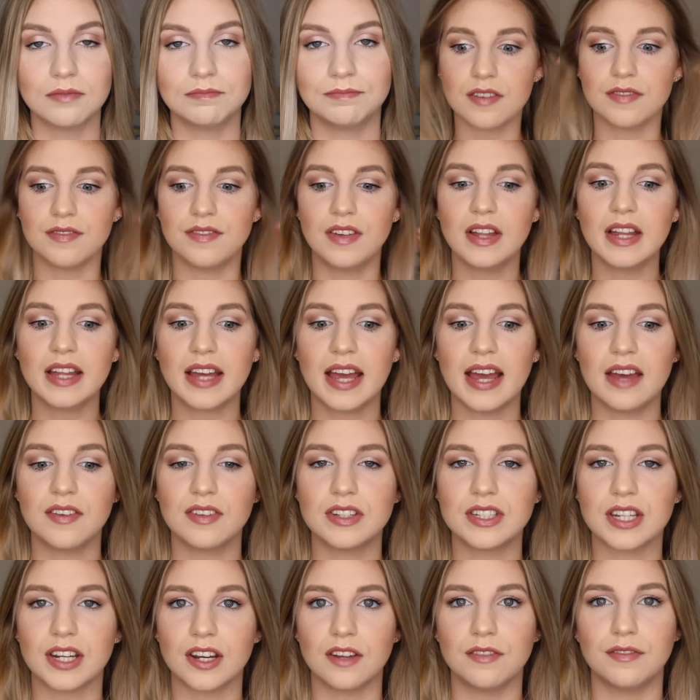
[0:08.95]
I feel like I
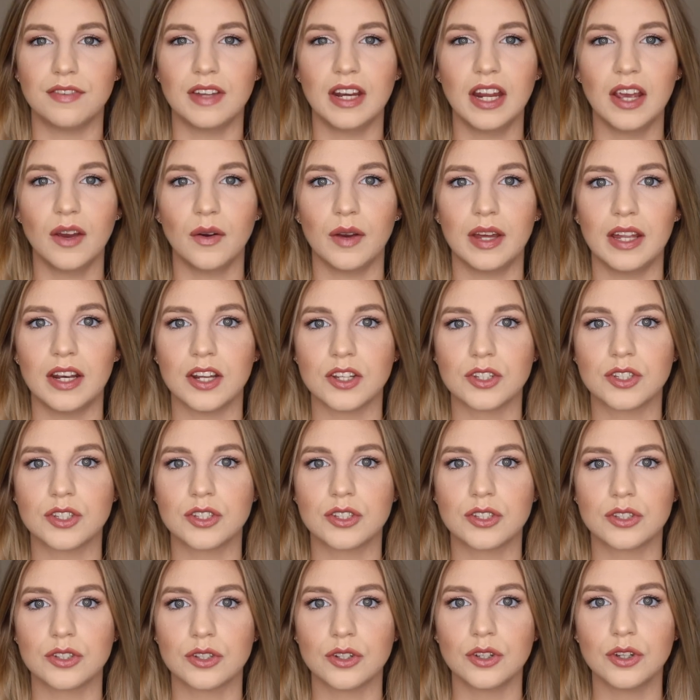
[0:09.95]
haven't done a video in a
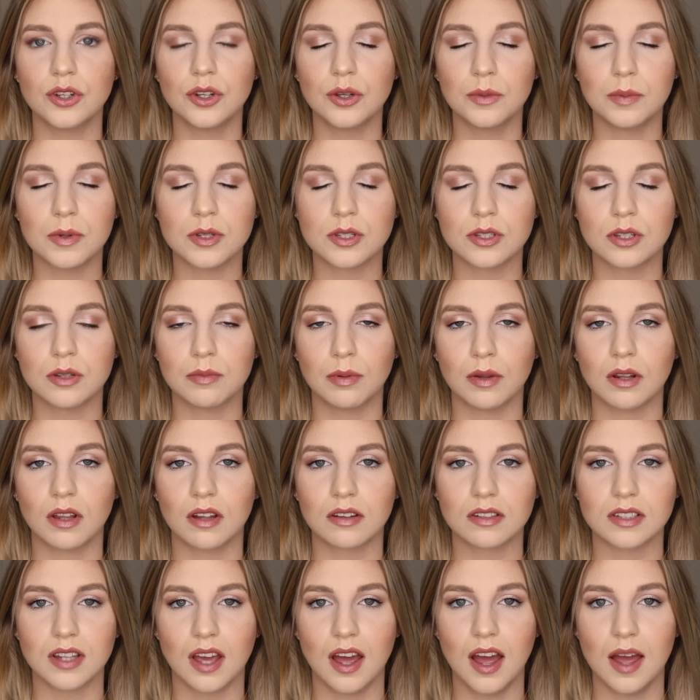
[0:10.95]
super, super
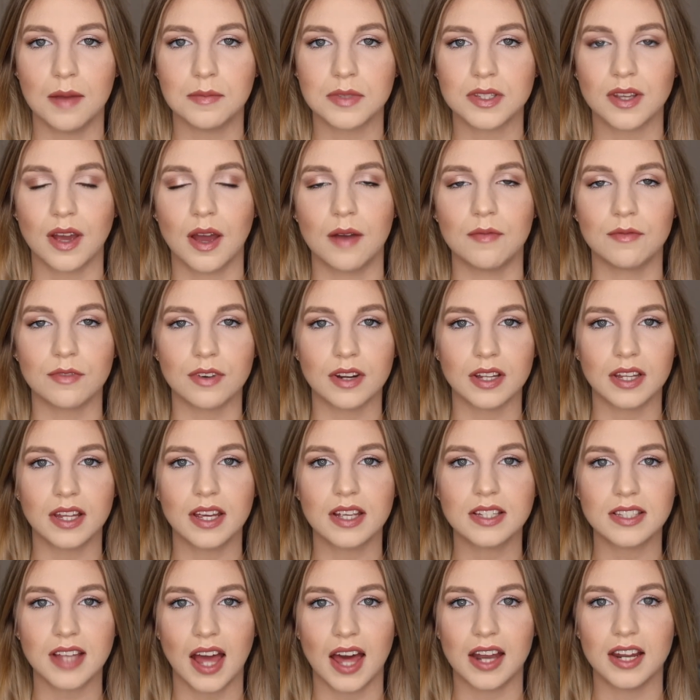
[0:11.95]
long time, so I'm really
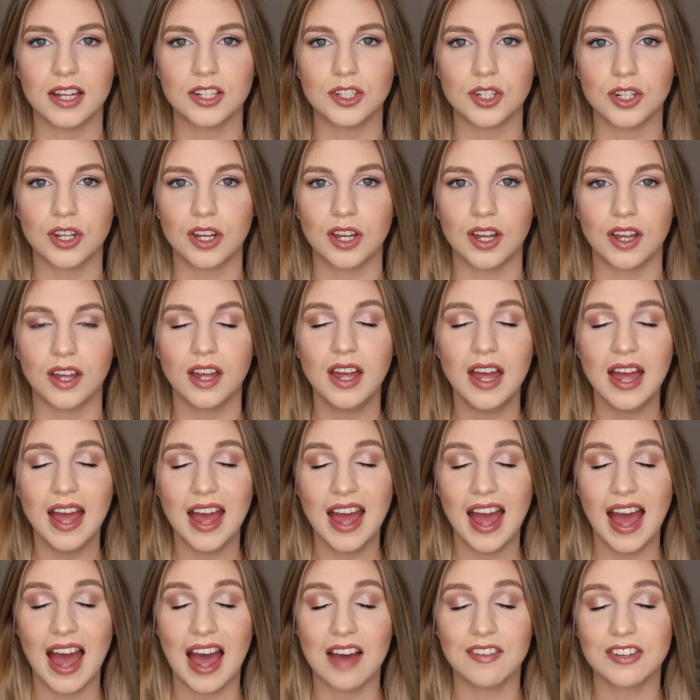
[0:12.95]
excited to
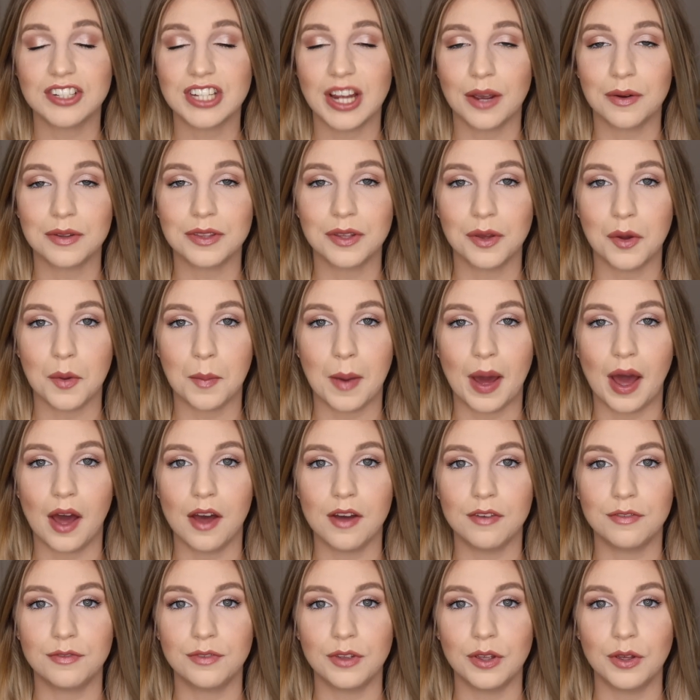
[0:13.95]
have a chat with you
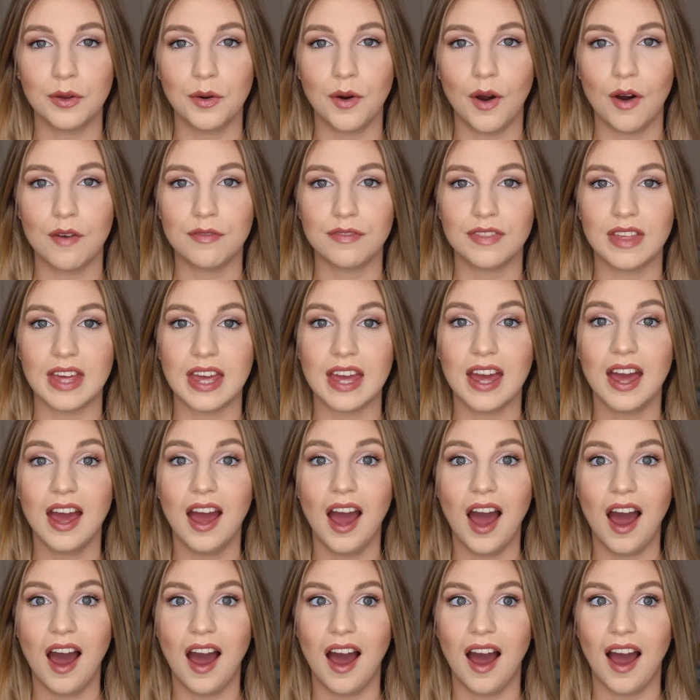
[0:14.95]
about a few of the
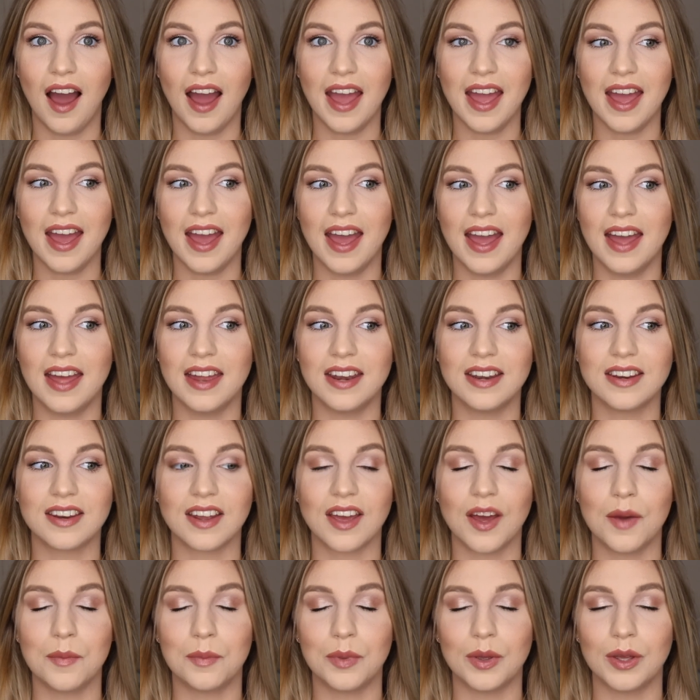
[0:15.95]

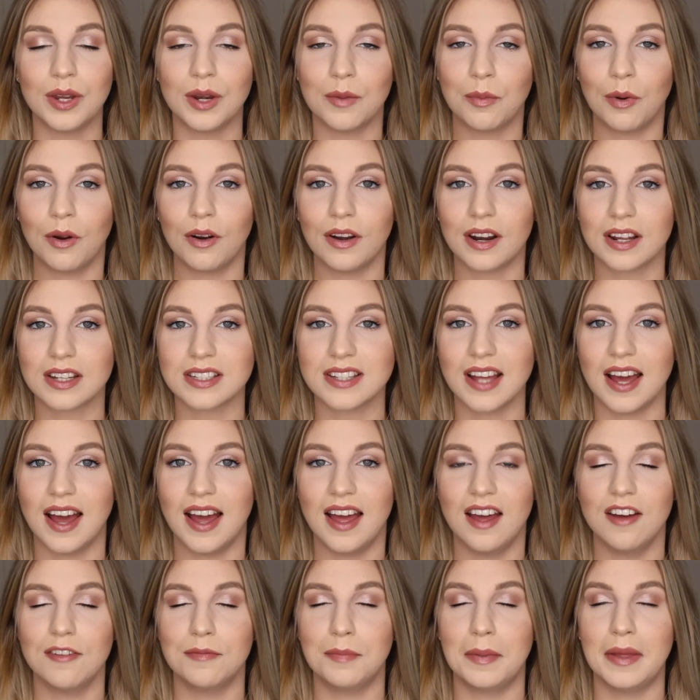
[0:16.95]
high-end beauty products that I
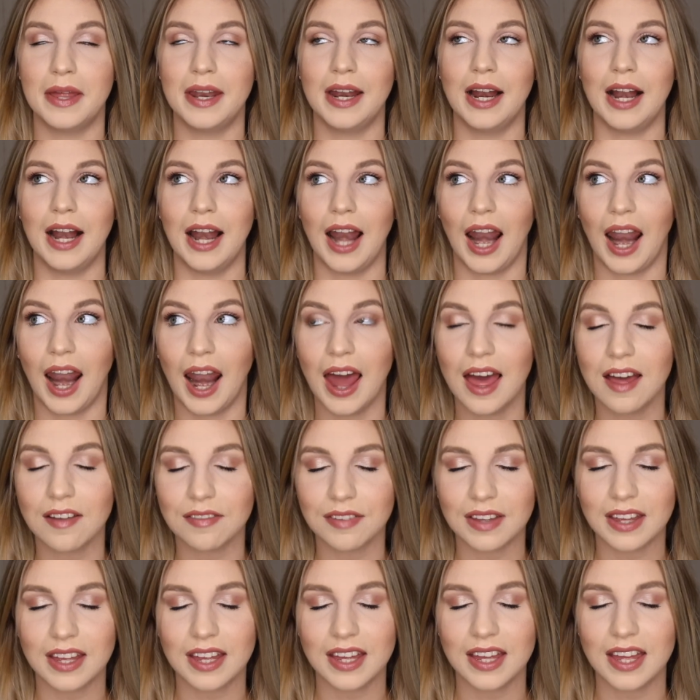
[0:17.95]
have been
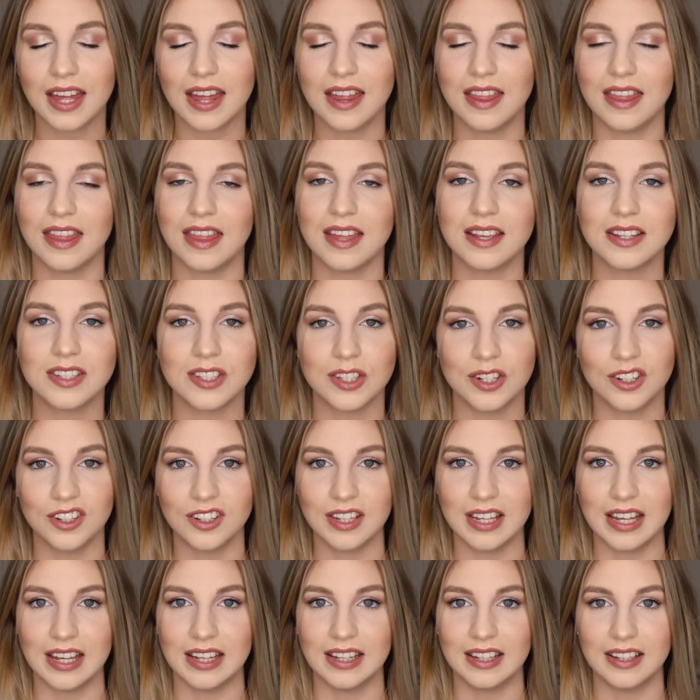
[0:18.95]
loving this new
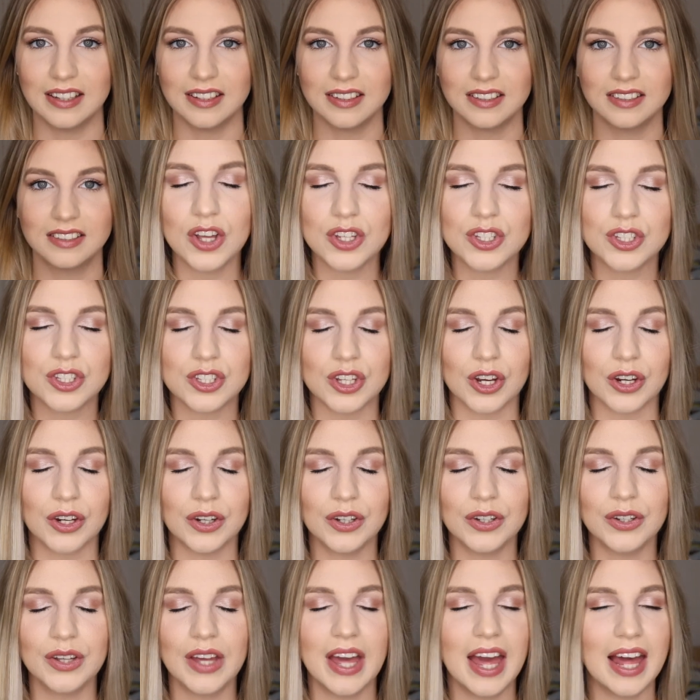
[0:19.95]
year.
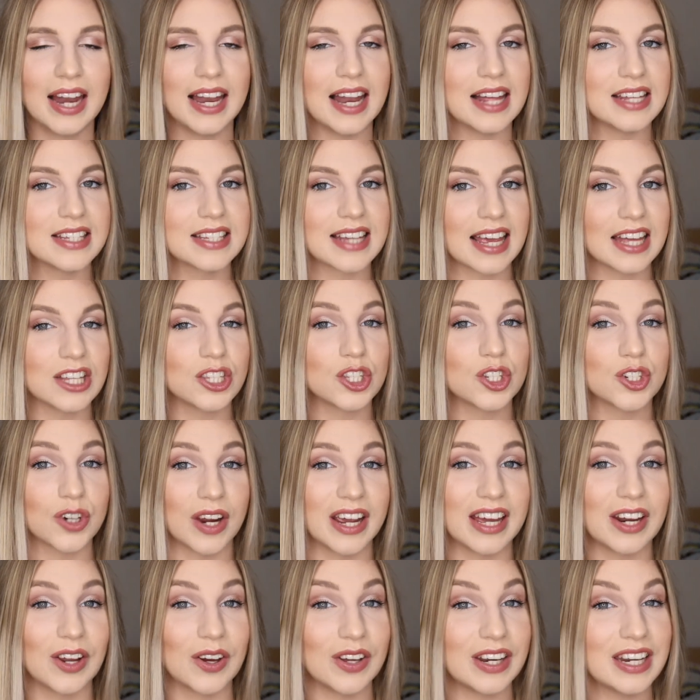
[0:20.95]
So let's get
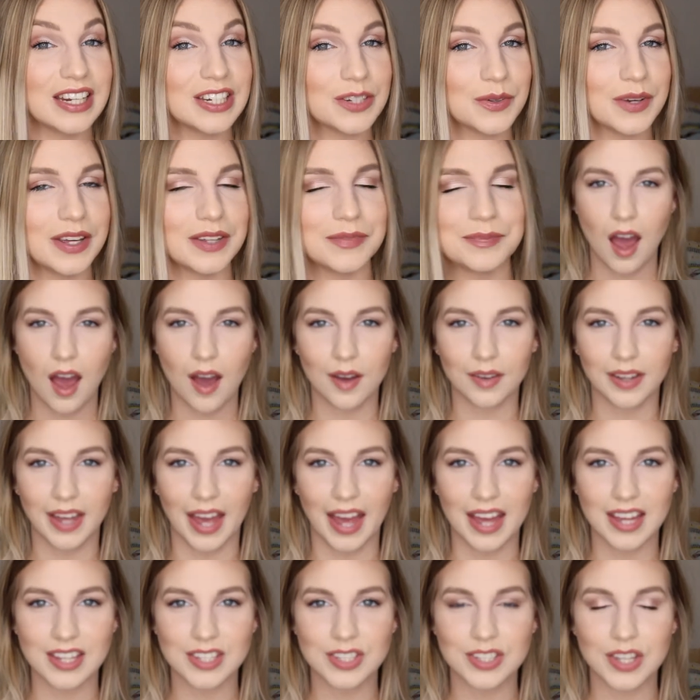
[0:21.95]
straight on into it.
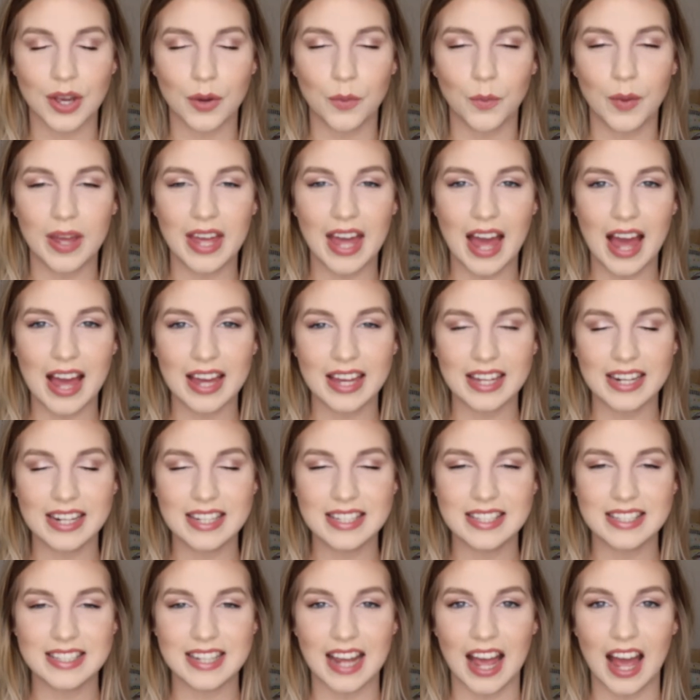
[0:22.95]
Okay, so we are going
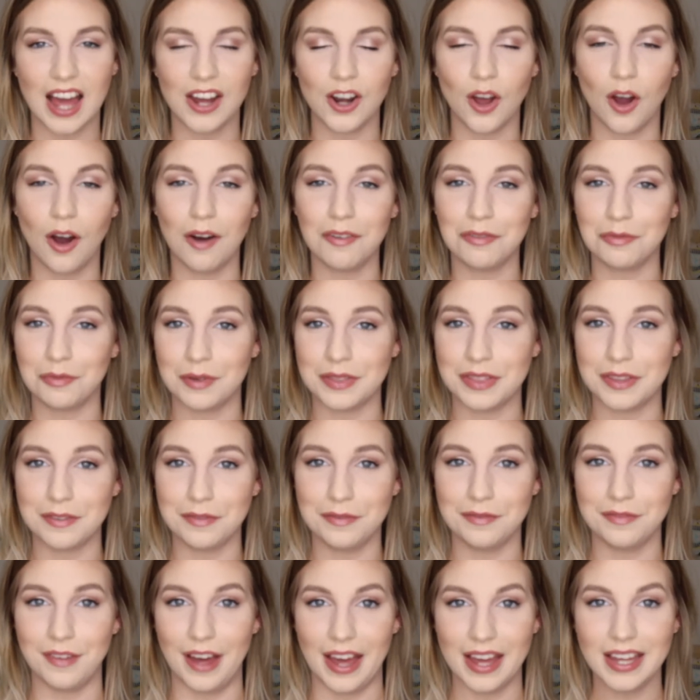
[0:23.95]
to start off with the
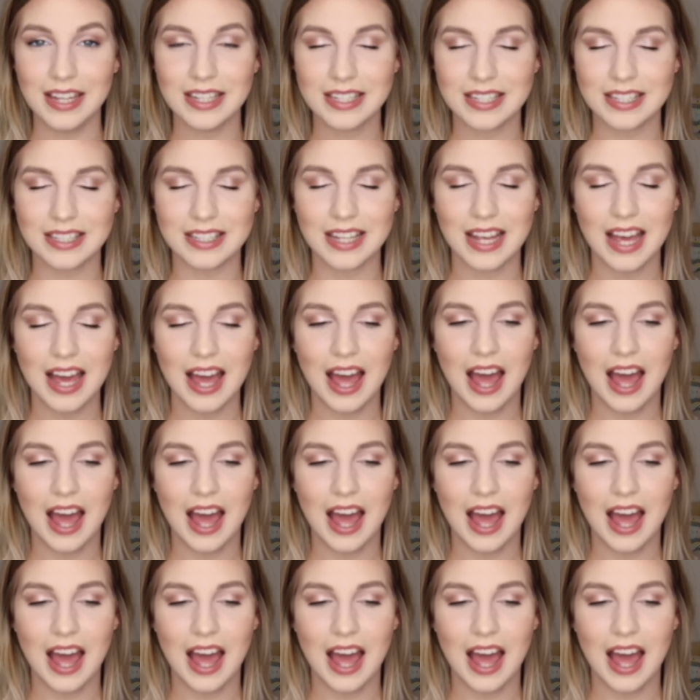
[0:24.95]
face.